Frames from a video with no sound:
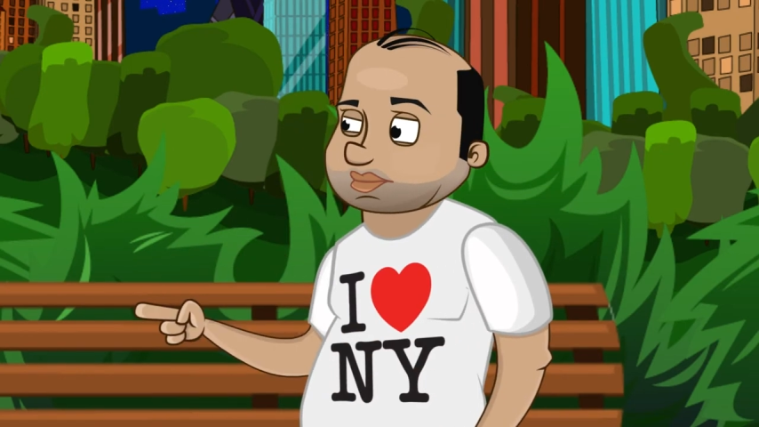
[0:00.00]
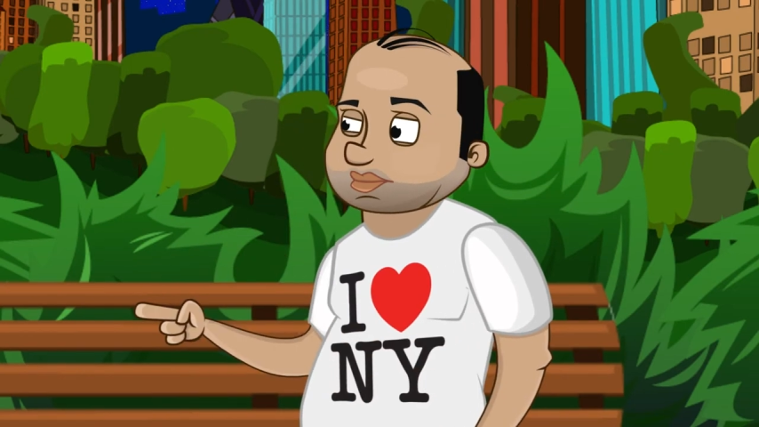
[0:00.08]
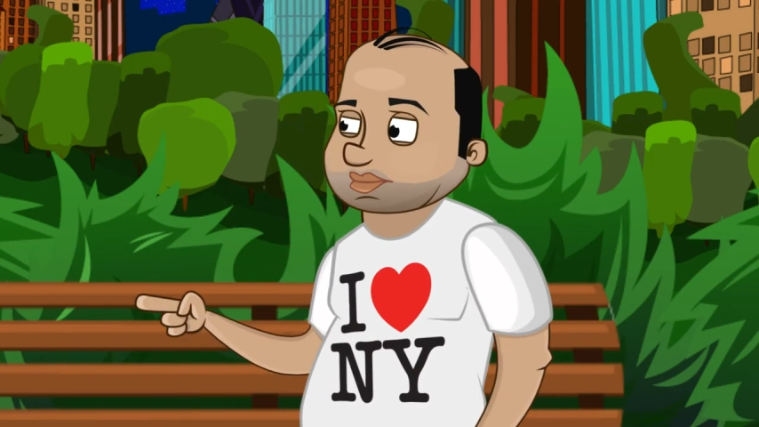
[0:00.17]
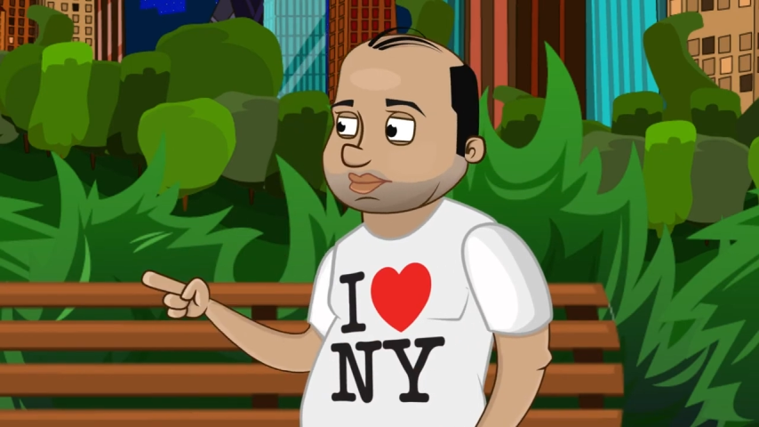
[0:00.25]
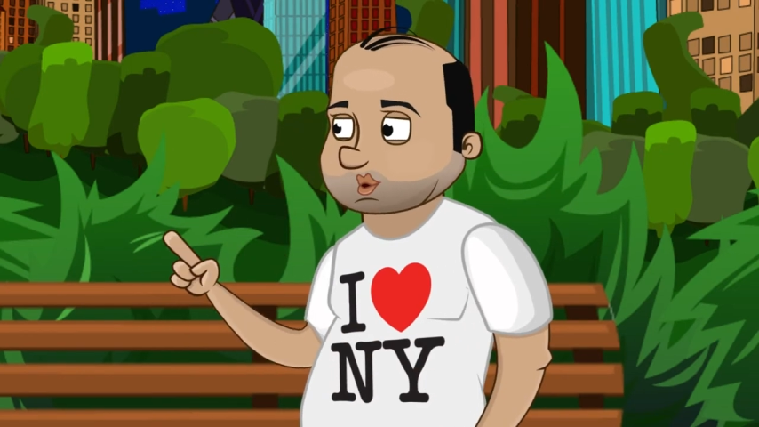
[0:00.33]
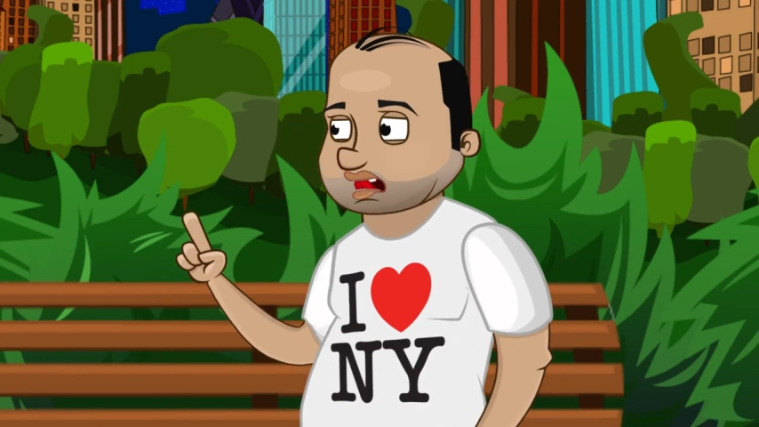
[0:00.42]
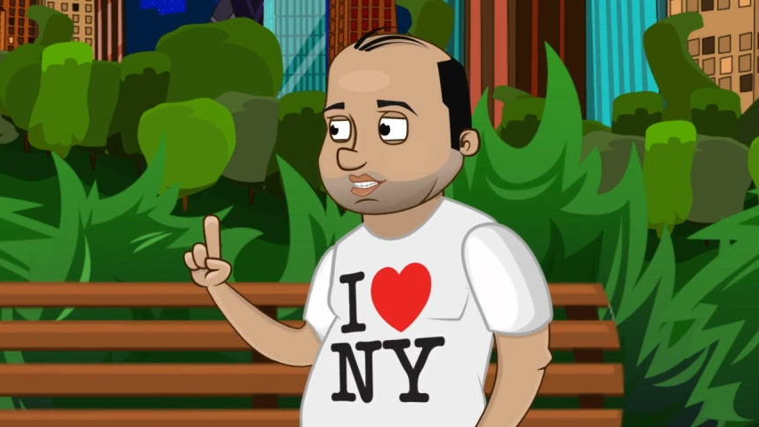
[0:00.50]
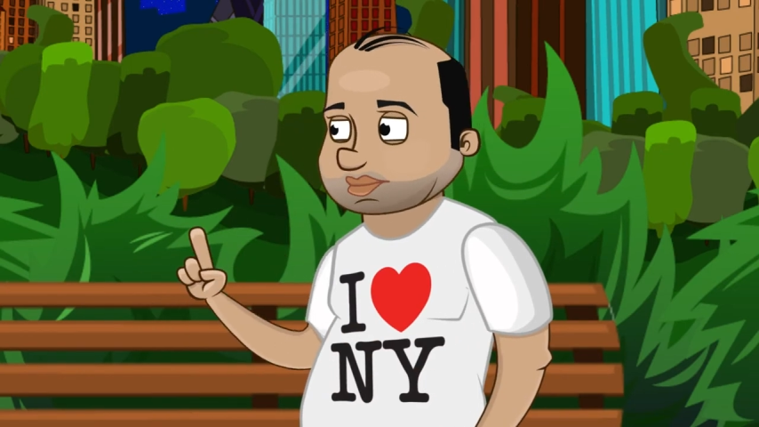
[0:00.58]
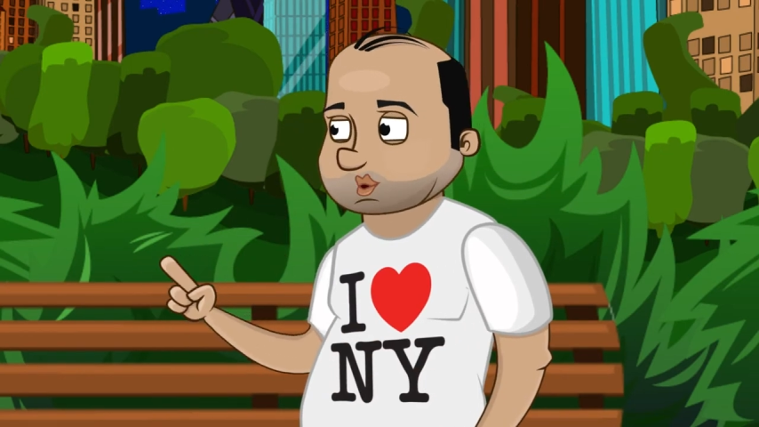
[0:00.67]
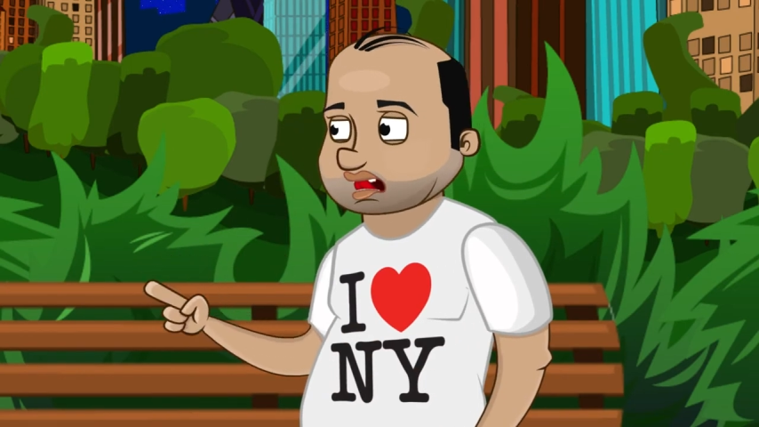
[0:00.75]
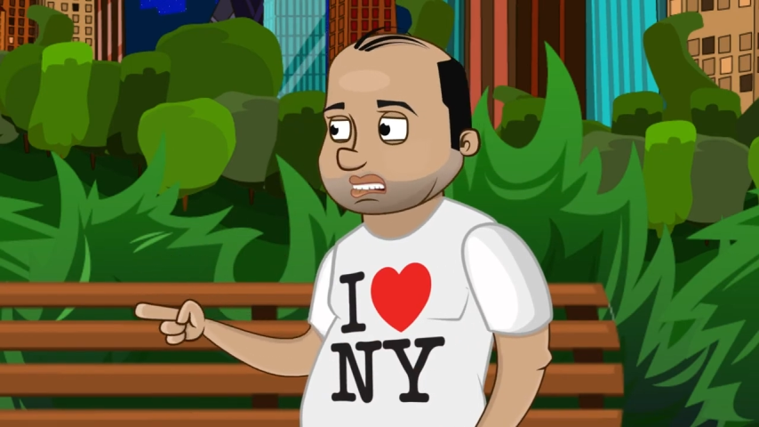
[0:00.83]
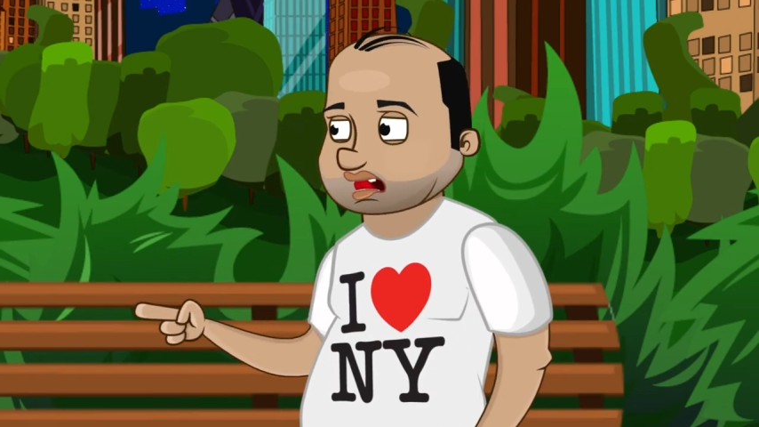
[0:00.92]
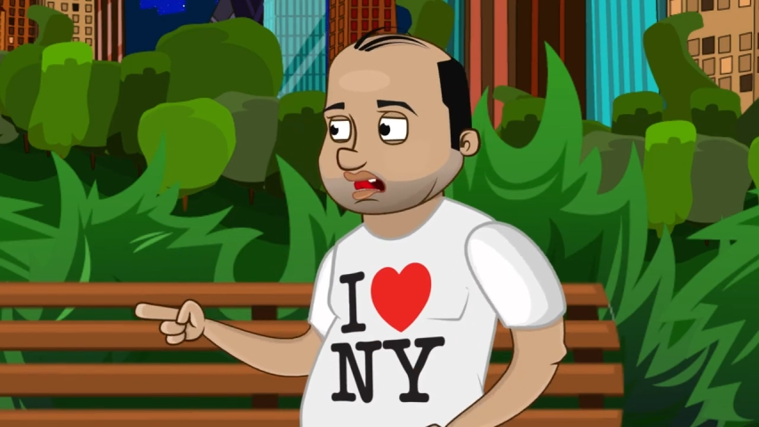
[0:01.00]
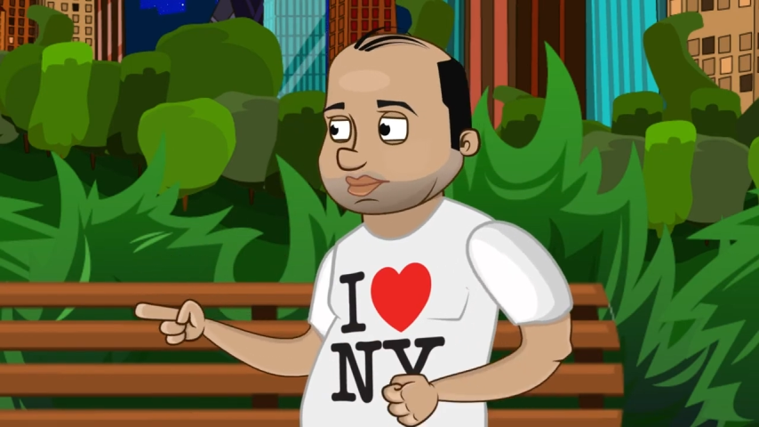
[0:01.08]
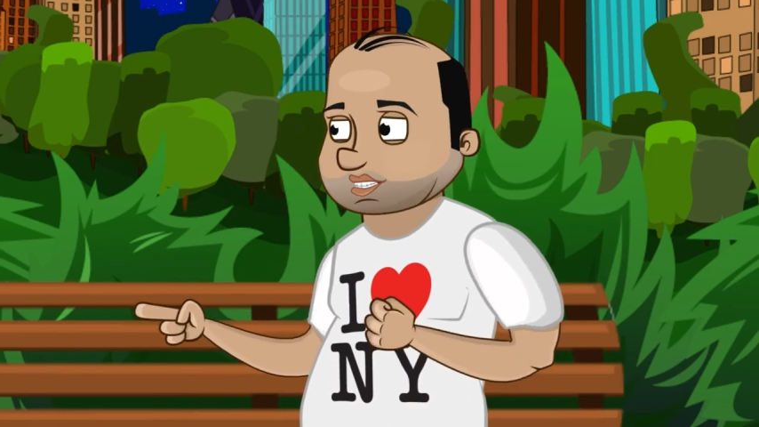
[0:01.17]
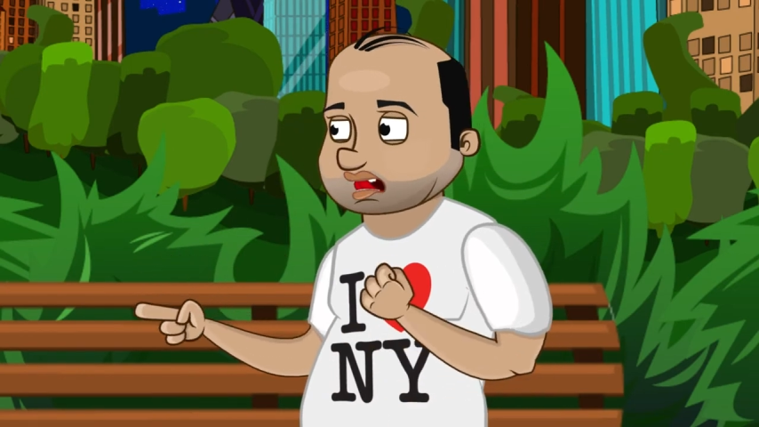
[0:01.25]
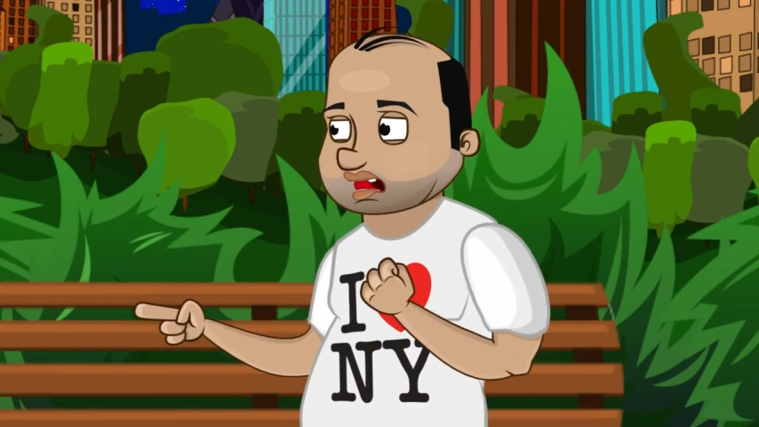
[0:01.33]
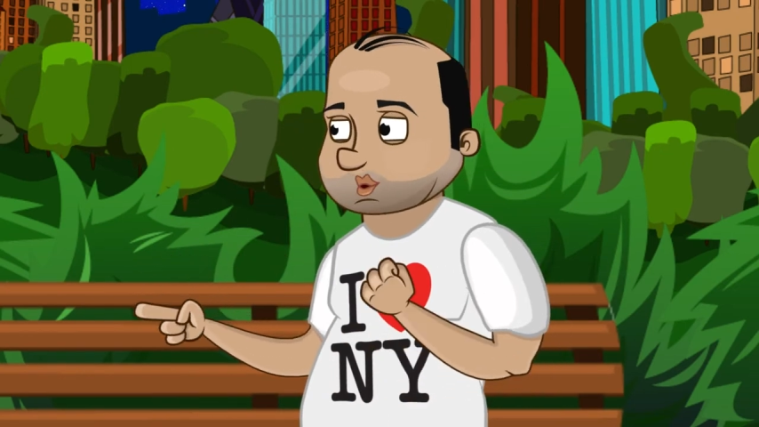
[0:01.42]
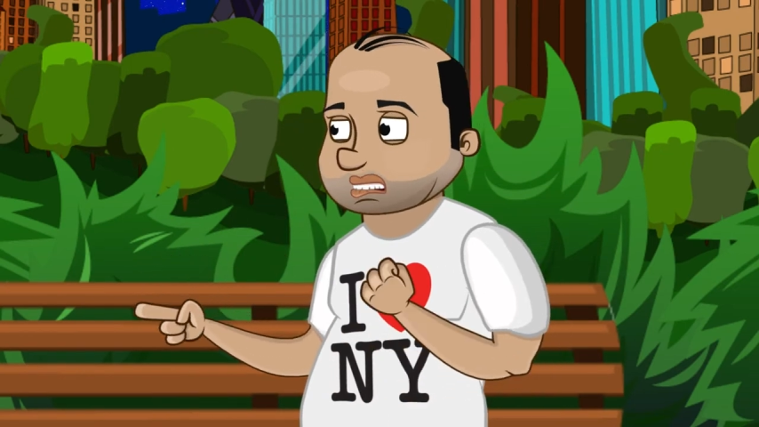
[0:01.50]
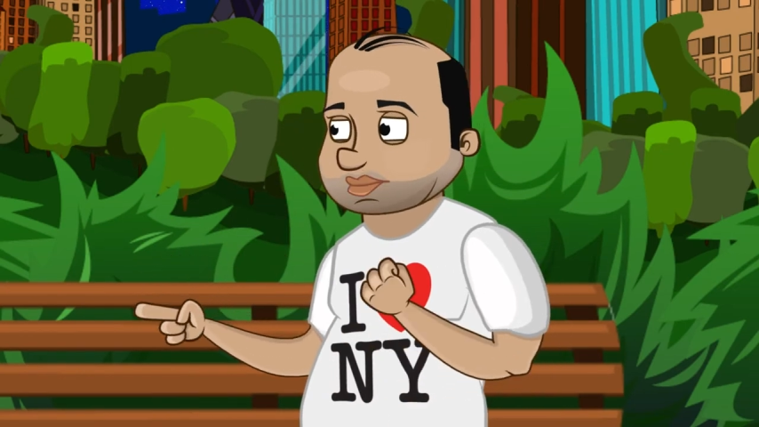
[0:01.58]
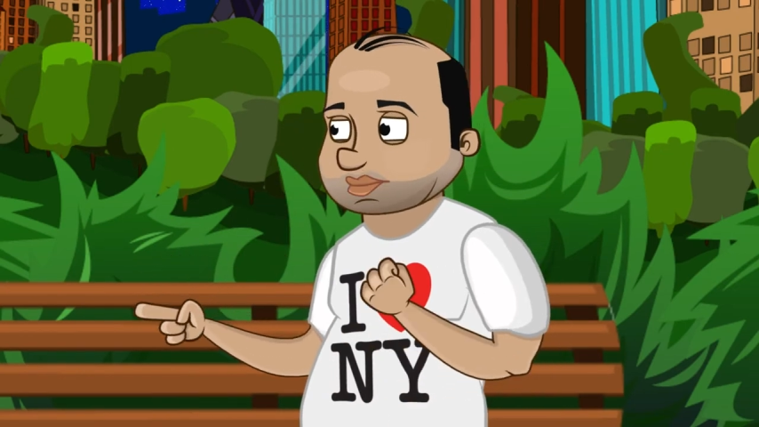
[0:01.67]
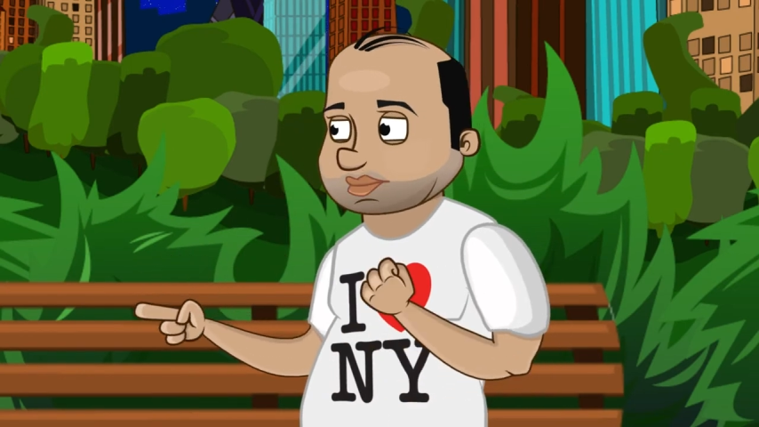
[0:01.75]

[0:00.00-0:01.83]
You almost believe it yourself.